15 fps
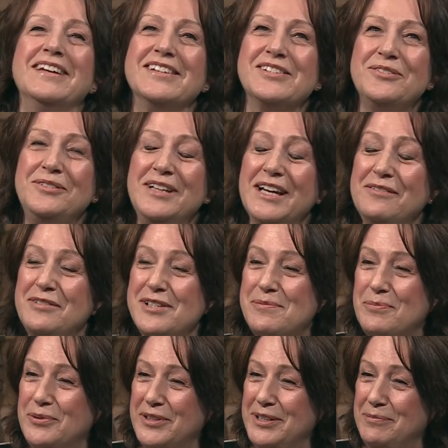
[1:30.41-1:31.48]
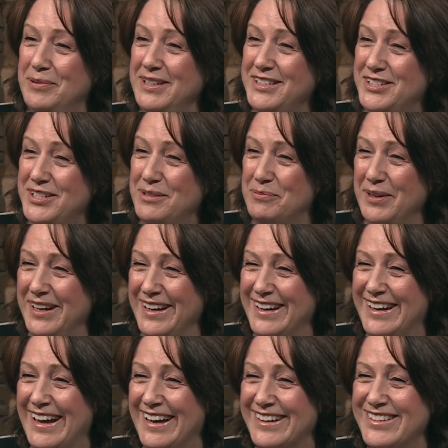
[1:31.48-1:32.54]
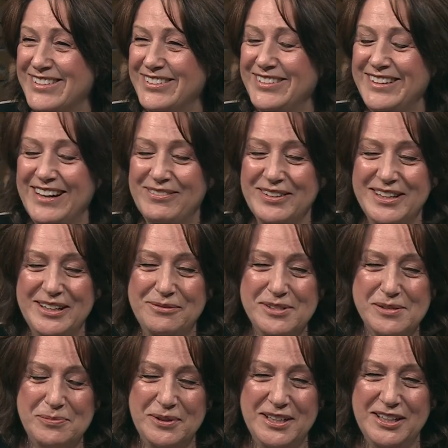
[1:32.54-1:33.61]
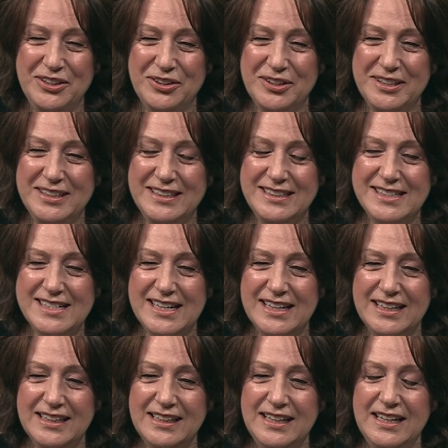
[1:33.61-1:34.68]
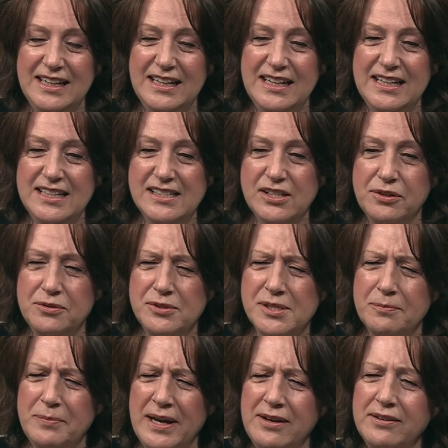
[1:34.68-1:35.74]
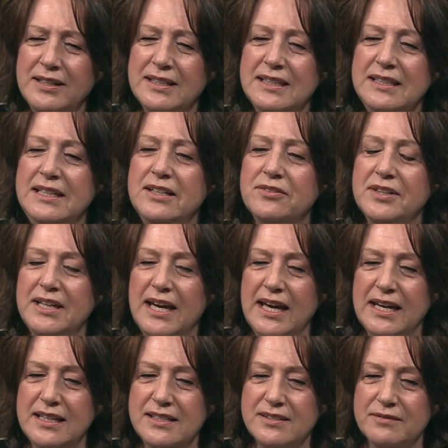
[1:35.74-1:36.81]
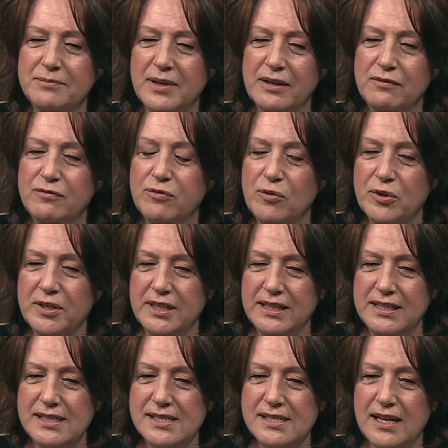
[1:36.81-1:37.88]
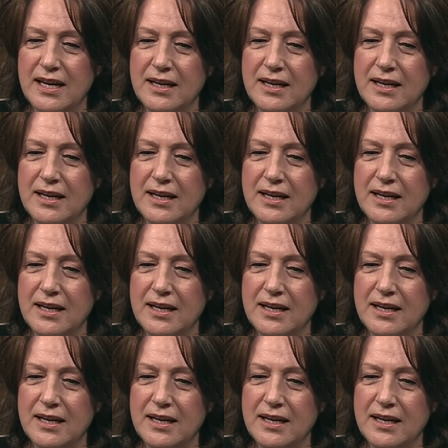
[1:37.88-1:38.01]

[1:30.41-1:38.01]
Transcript: So life is pretty peachy being an actor. Everything was pretty good. And so it was about near the end of my 40s.